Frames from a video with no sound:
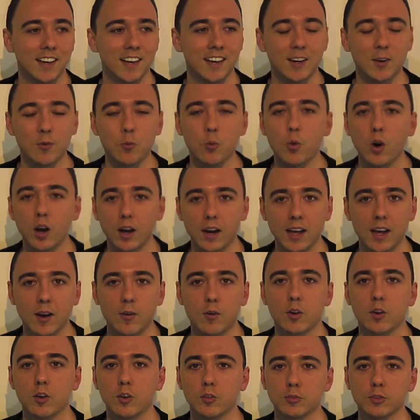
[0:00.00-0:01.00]

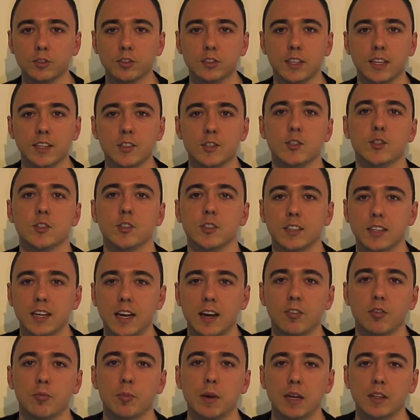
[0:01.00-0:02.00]
1-hour conversation you can
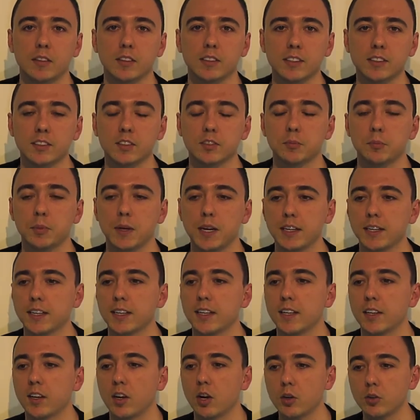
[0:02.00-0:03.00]
have about this, but
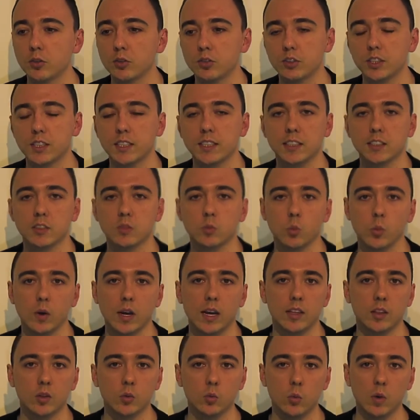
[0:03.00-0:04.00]
hosting is
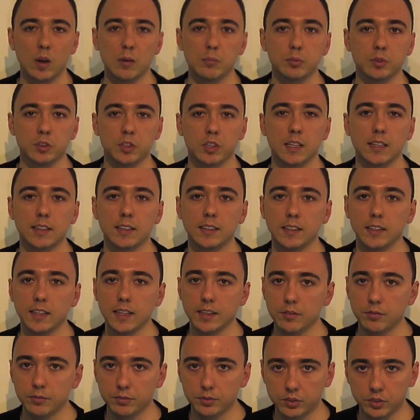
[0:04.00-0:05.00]
where the website
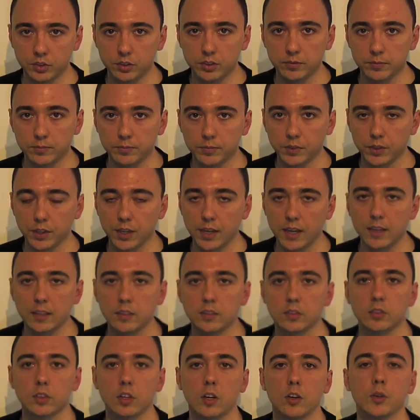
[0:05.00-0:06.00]
lives. Okay,
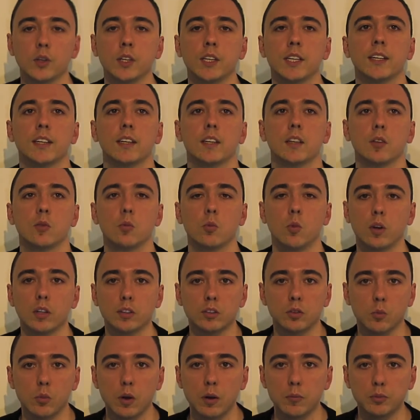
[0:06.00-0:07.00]
so what
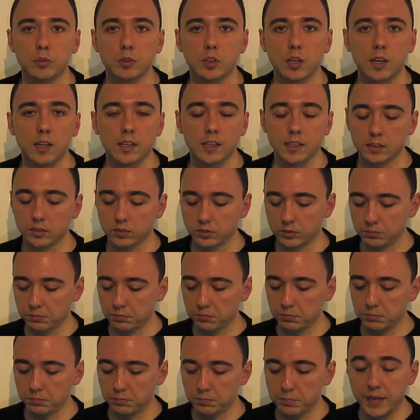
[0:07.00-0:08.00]
is a website? It's
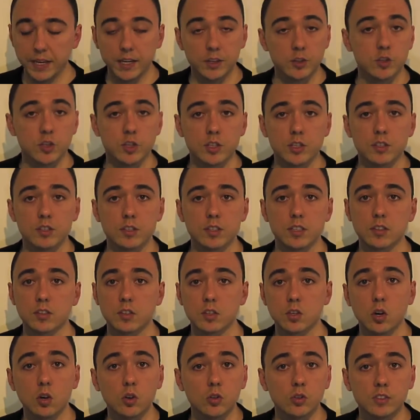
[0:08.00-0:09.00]
pictures, it's
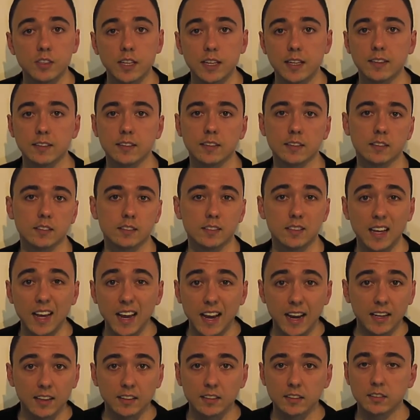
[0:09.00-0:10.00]
content, it's
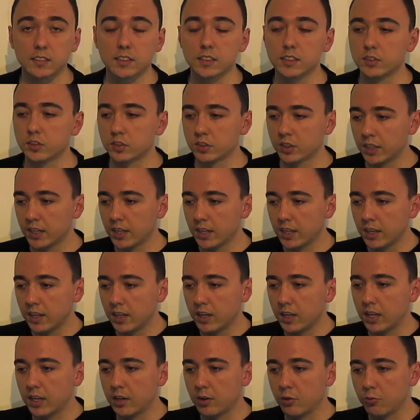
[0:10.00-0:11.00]
text, it's
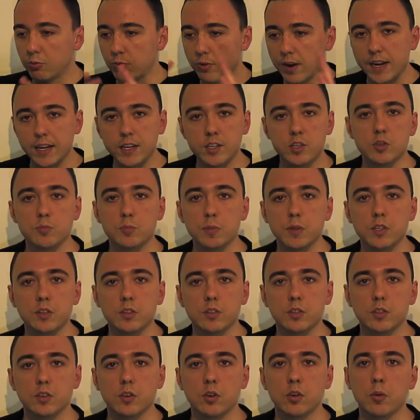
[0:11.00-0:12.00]
an
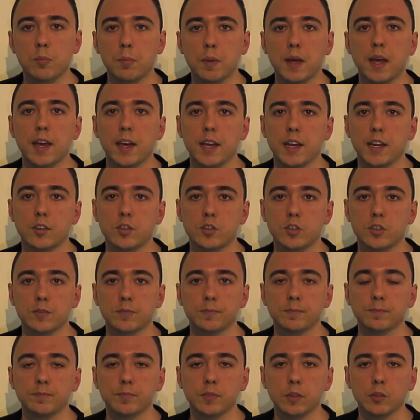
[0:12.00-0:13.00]
arrangement on a page,
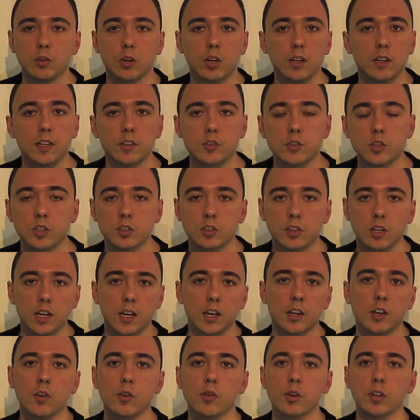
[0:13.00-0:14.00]
right? And just like
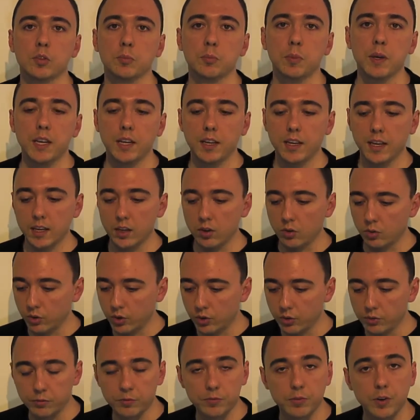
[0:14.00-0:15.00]
a USB key or
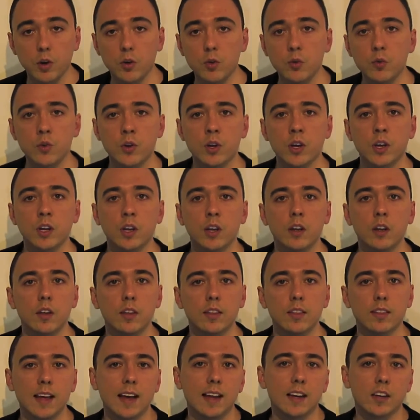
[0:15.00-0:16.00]
your phone,
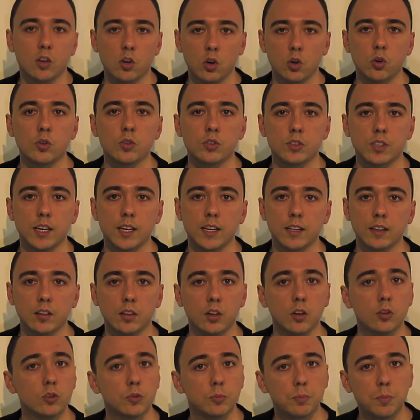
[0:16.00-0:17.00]
that content,
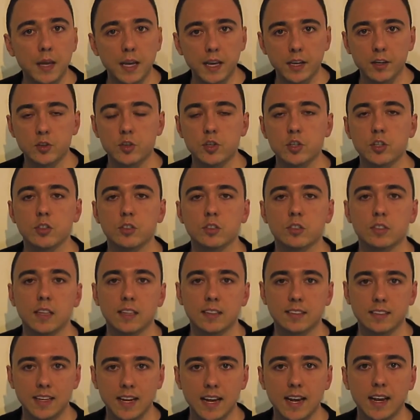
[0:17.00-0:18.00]
those pictures,
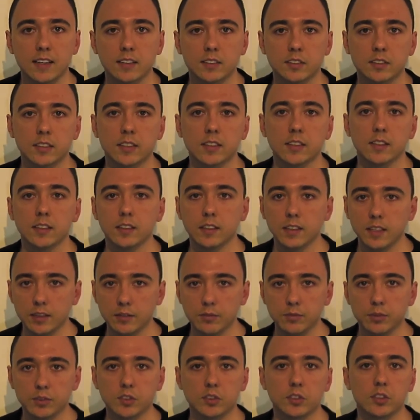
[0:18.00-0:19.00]
that text
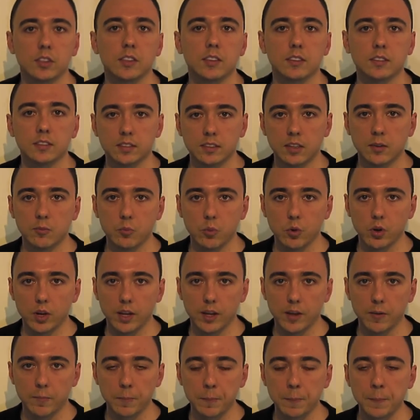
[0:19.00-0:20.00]
lives somewhere.
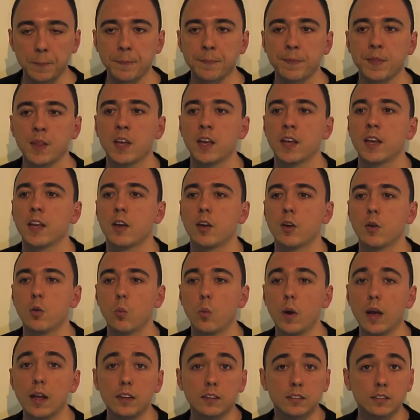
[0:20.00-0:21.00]

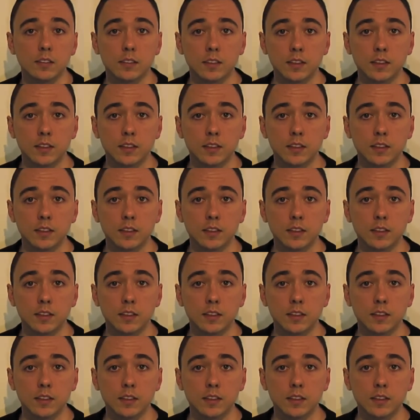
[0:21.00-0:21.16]
Where does it